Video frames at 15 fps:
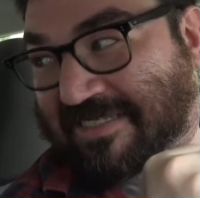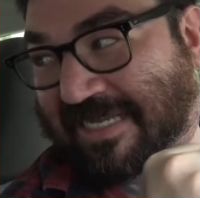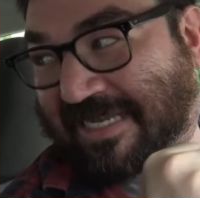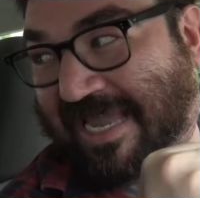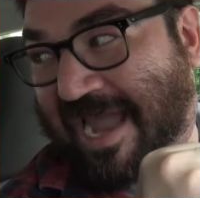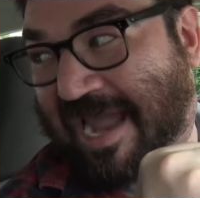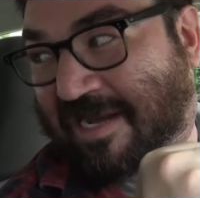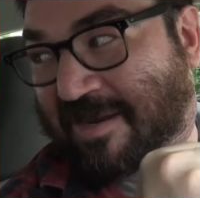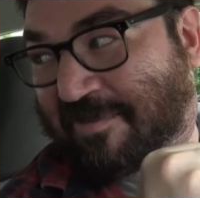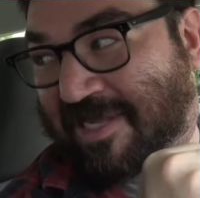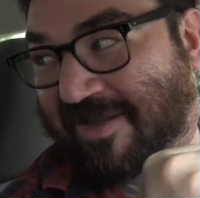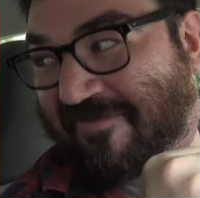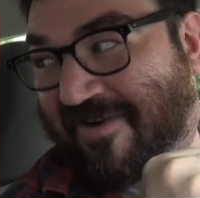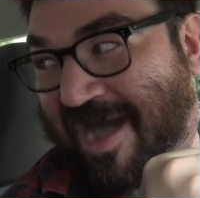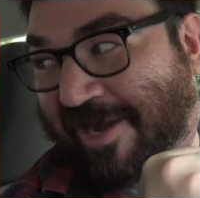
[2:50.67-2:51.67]
Academy of
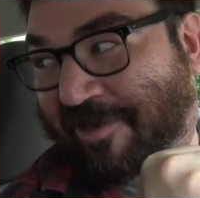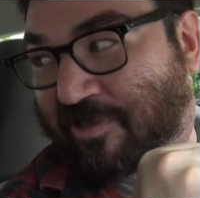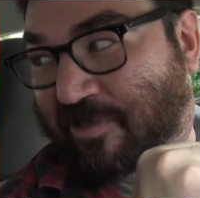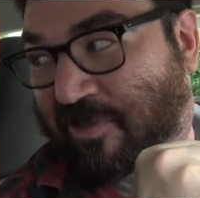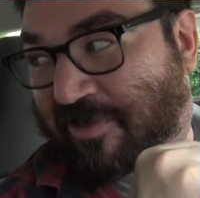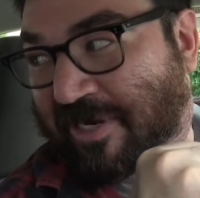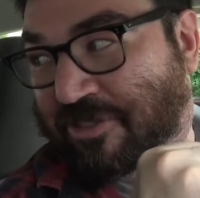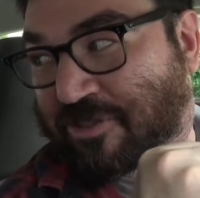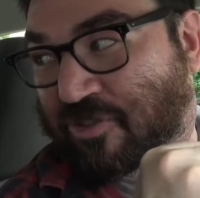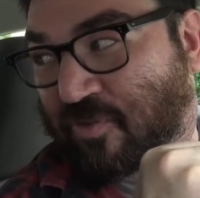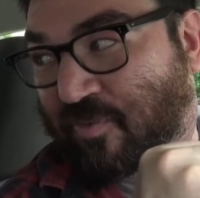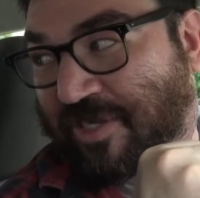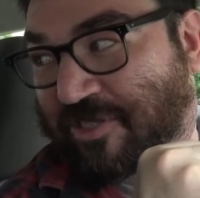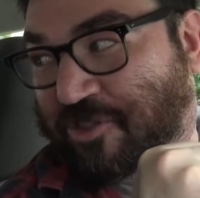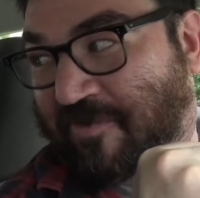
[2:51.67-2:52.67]
Higher Learning's
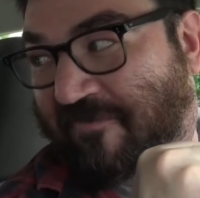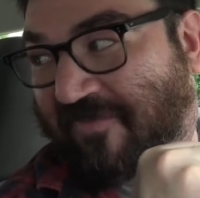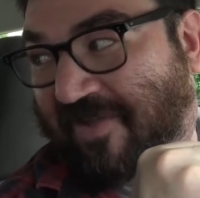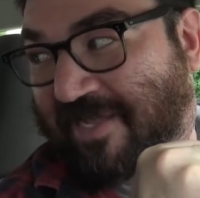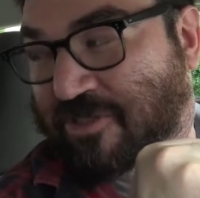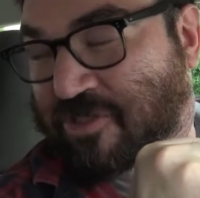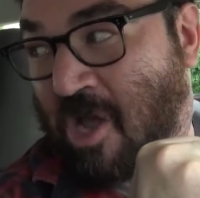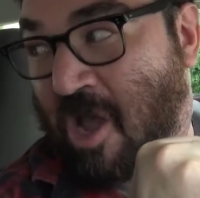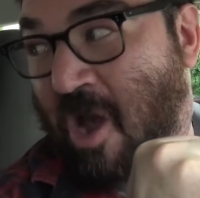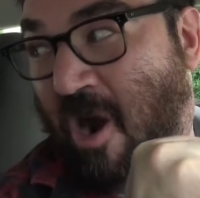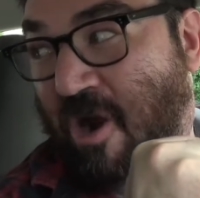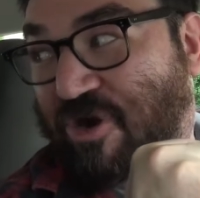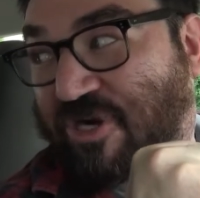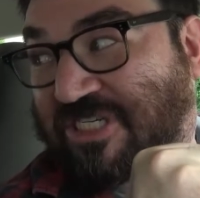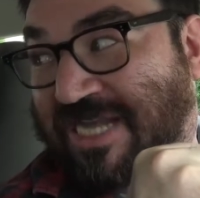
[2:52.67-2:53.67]
tuition fees are
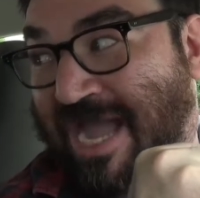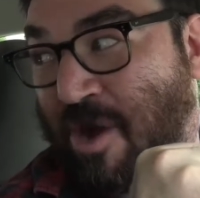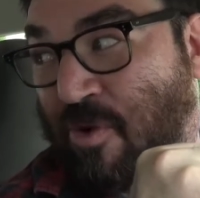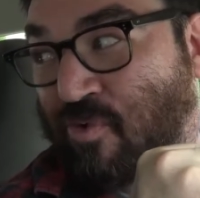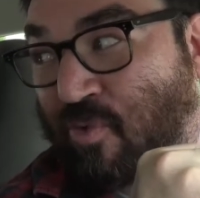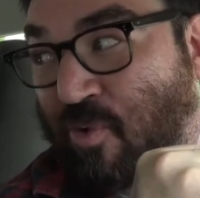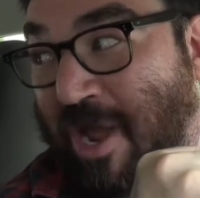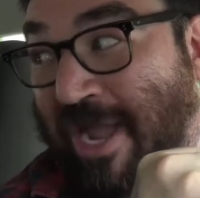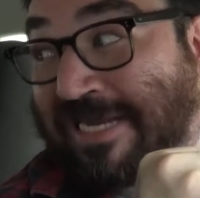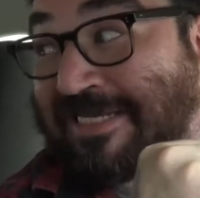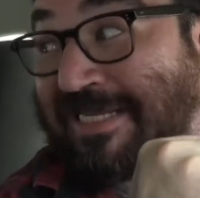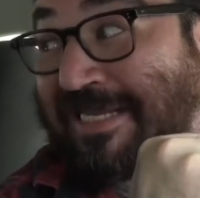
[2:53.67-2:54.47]
downright